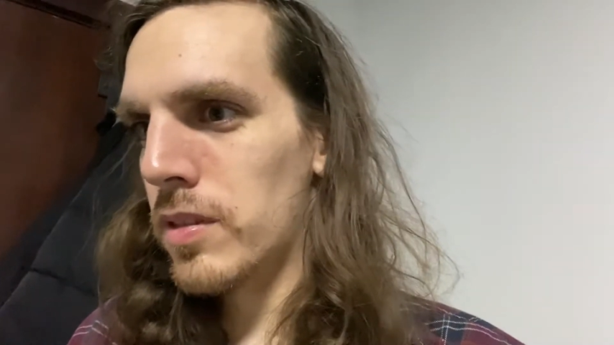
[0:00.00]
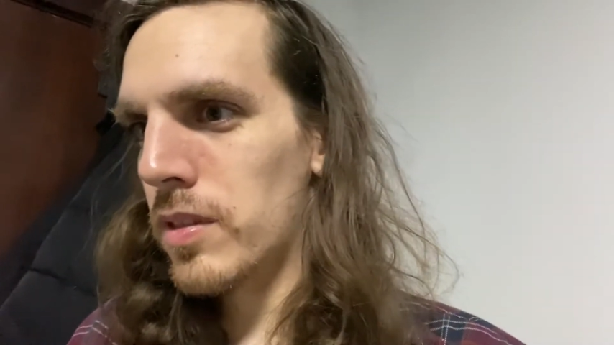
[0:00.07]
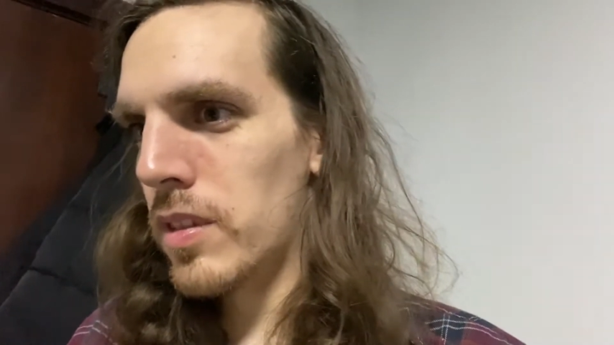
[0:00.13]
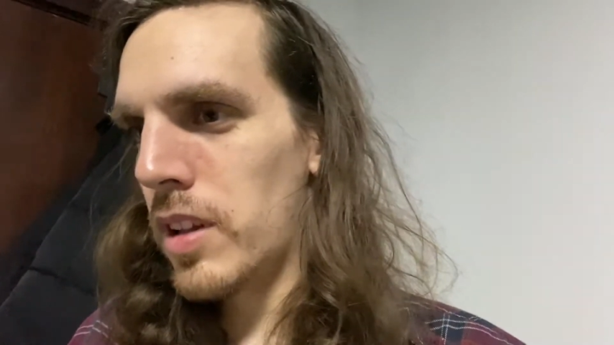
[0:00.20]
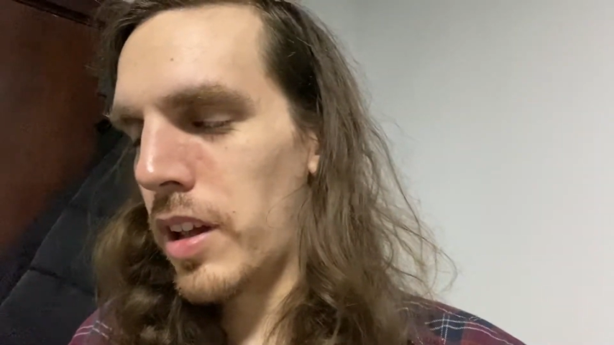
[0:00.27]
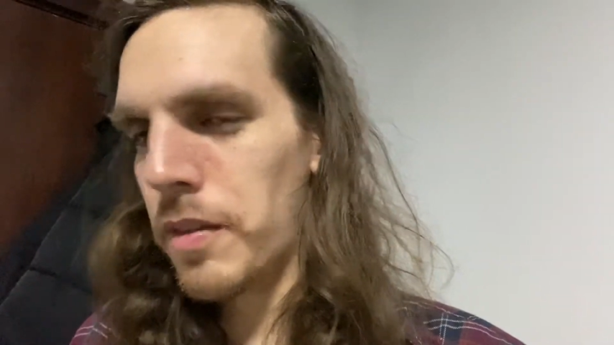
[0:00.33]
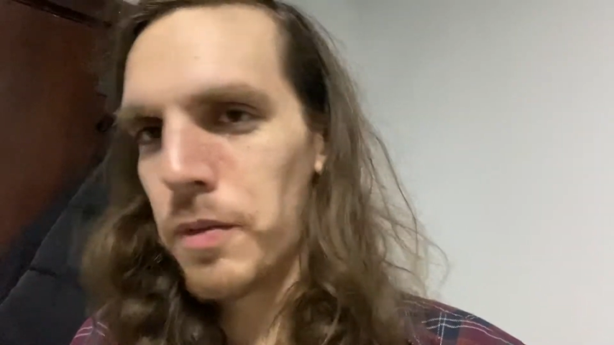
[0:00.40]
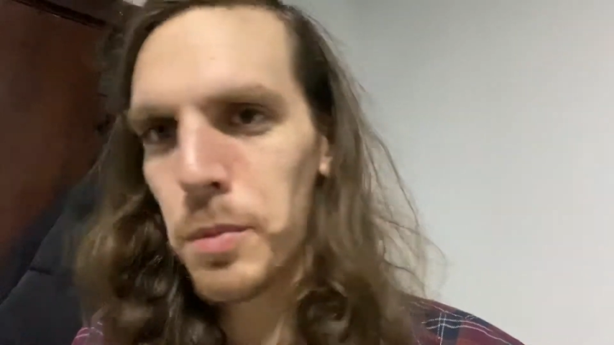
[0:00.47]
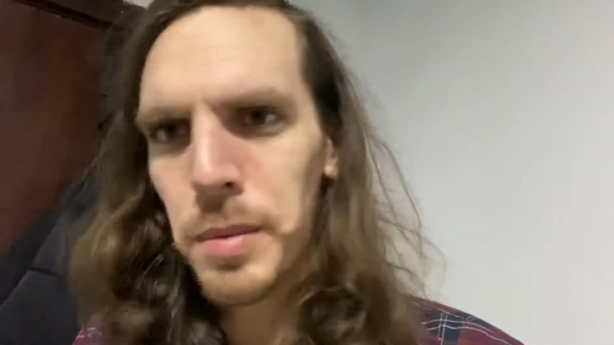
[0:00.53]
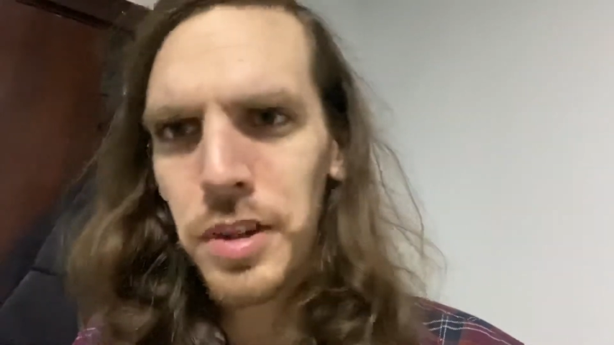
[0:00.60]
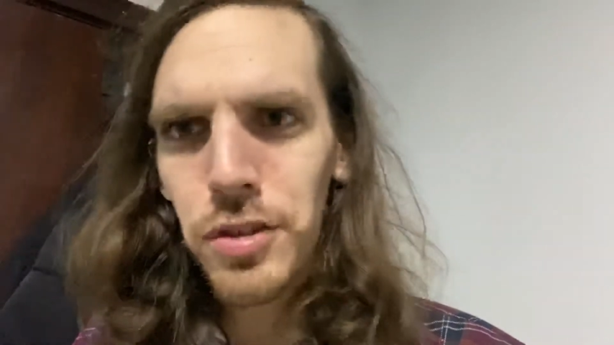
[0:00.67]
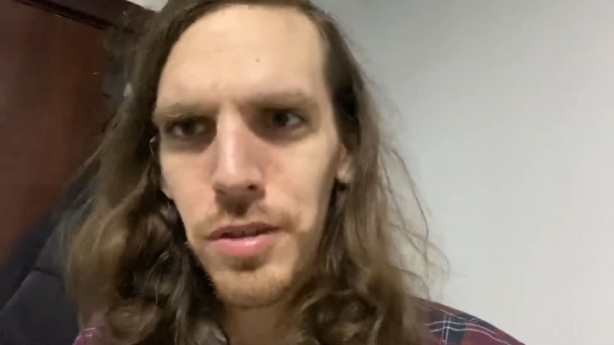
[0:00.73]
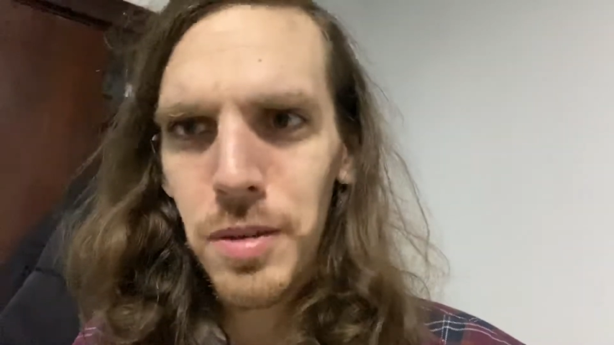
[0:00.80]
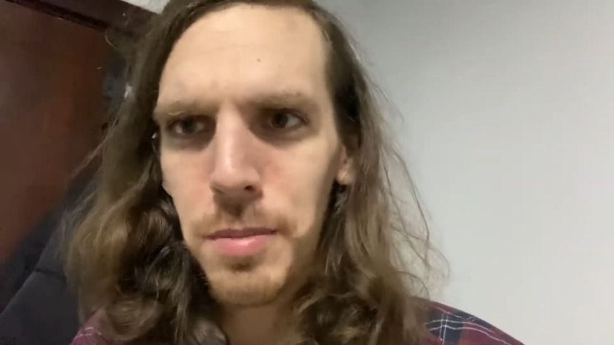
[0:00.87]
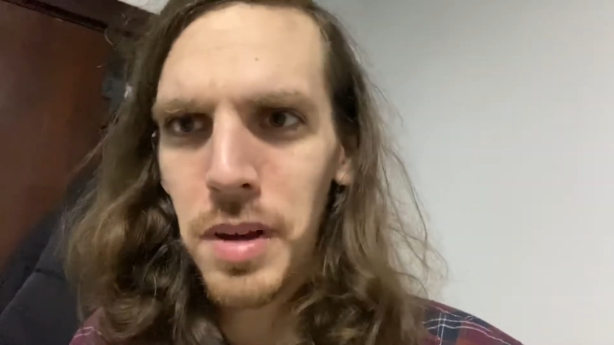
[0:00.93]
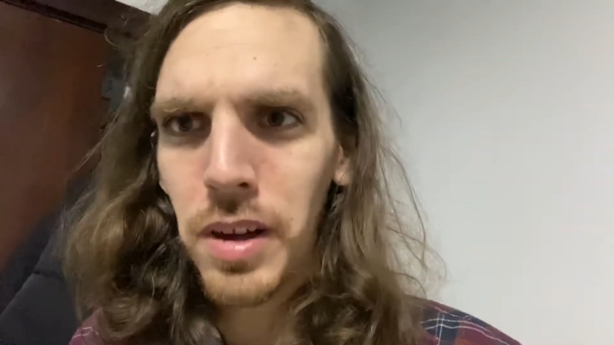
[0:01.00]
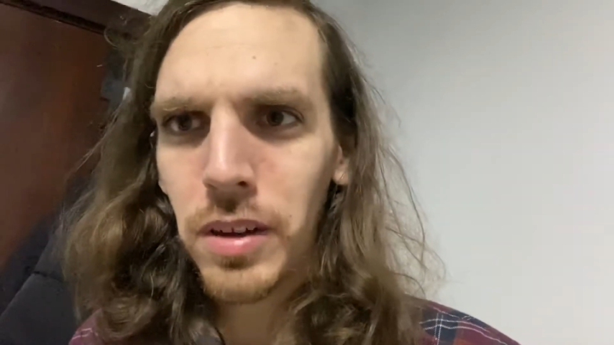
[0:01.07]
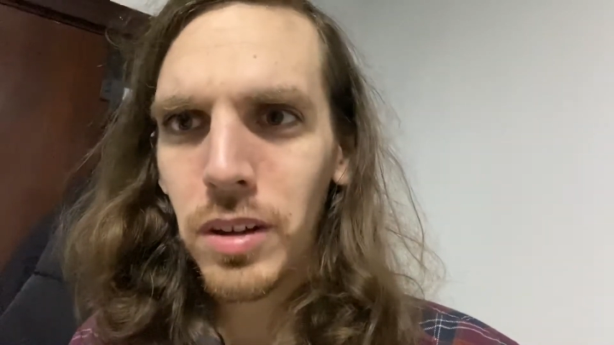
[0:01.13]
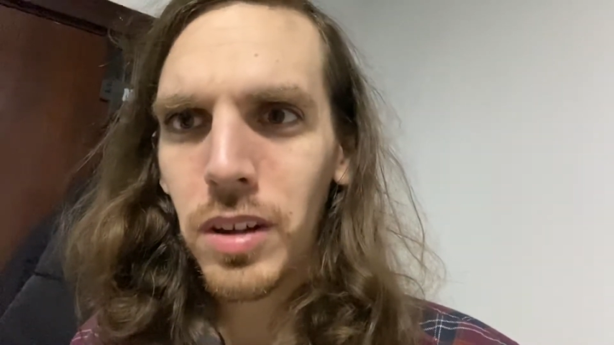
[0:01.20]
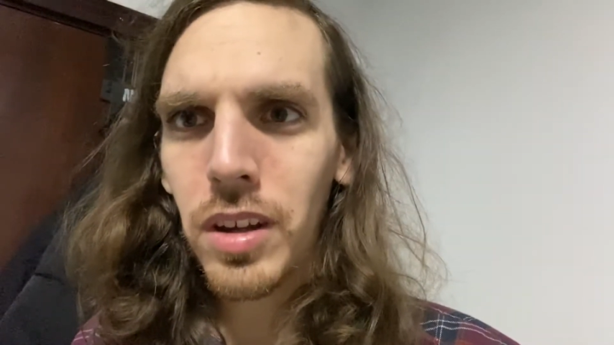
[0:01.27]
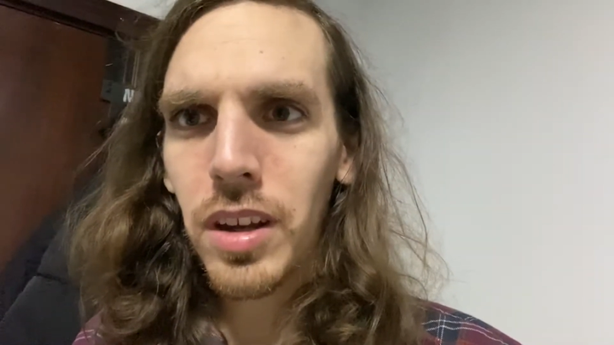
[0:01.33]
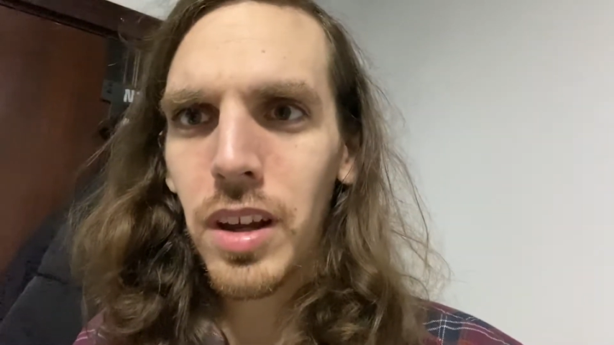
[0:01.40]
information about
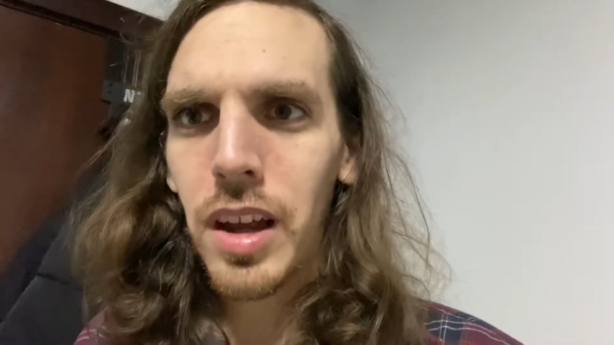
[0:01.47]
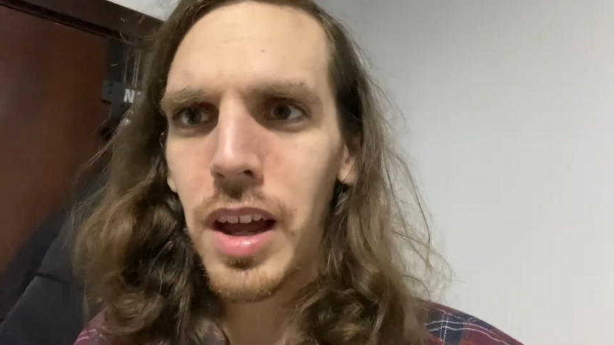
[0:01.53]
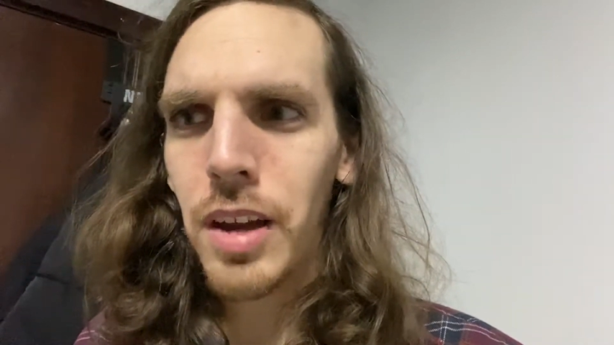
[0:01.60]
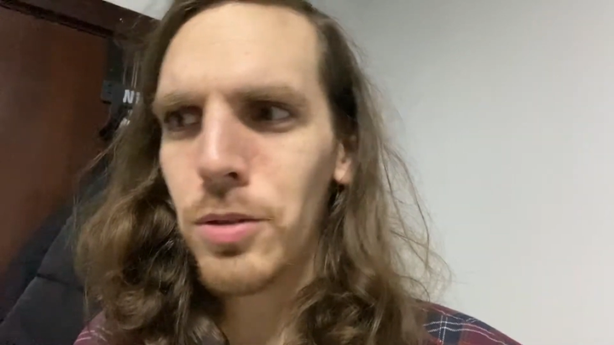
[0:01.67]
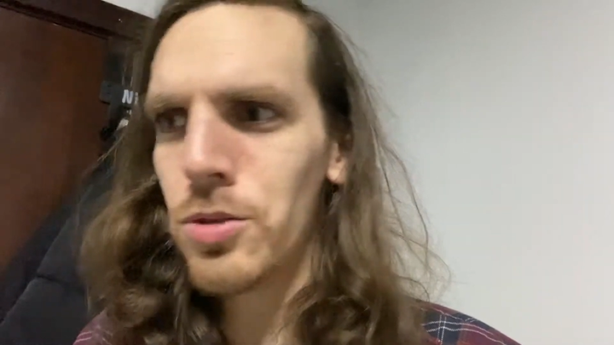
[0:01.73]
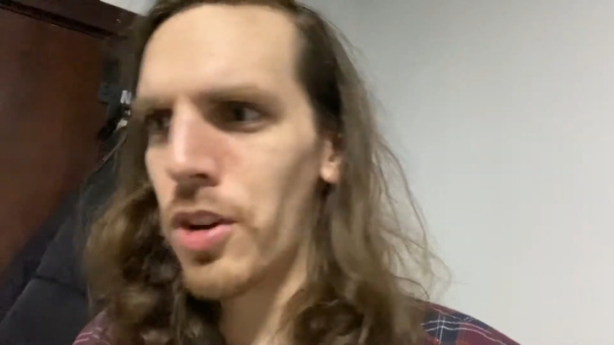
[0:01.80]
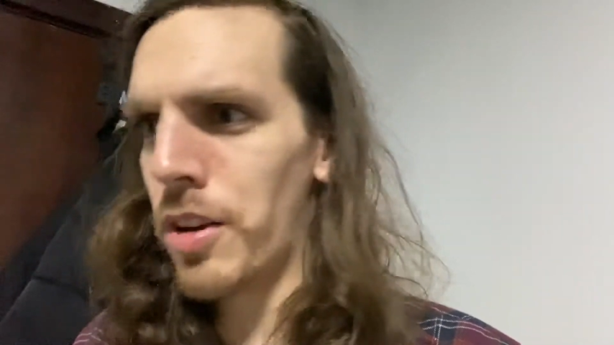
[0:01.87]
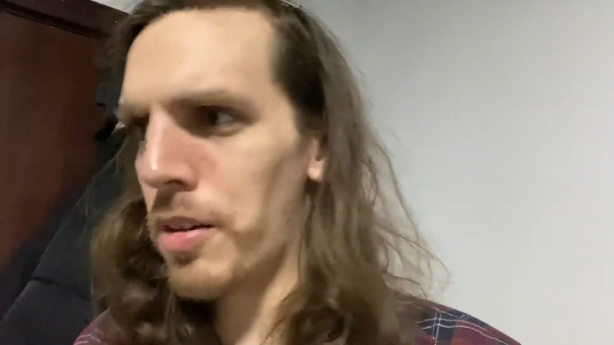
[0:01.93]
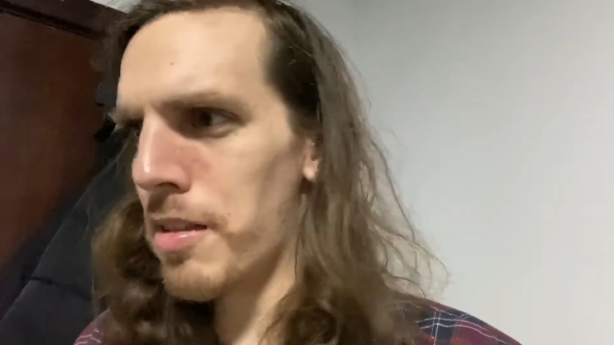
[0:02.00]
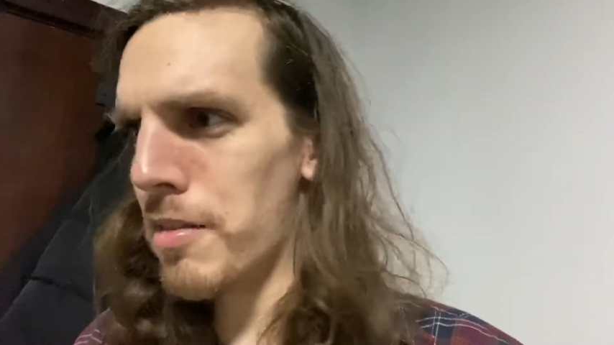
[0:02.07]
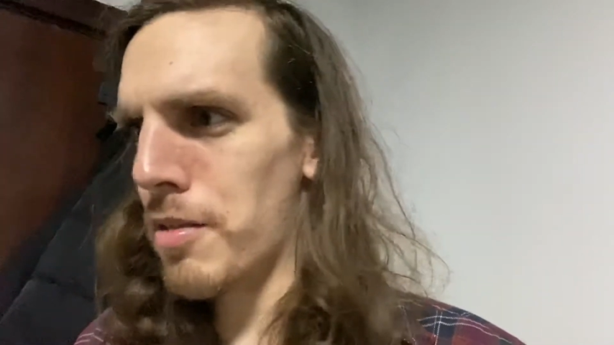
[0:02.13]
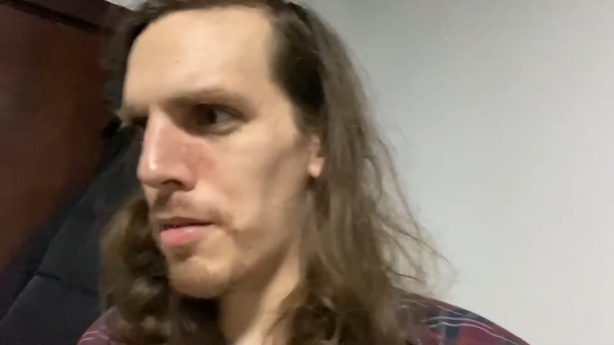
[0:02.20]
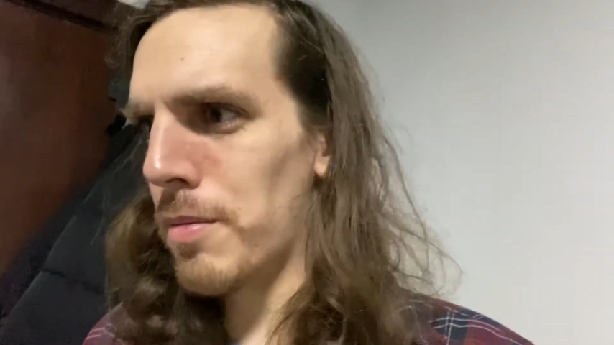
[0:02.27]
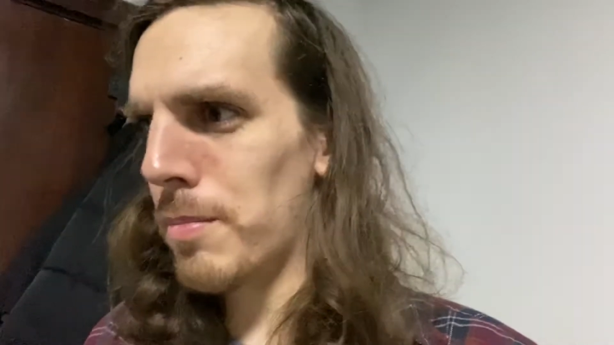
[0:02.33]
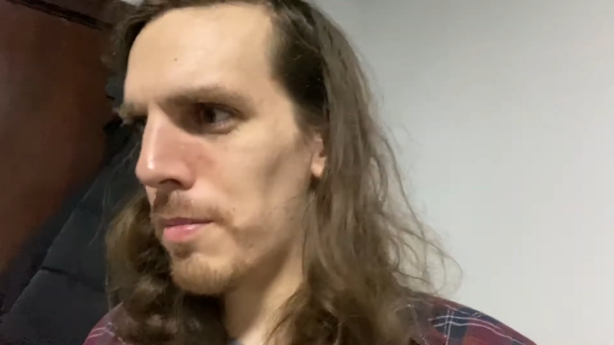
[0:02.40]
how sharks are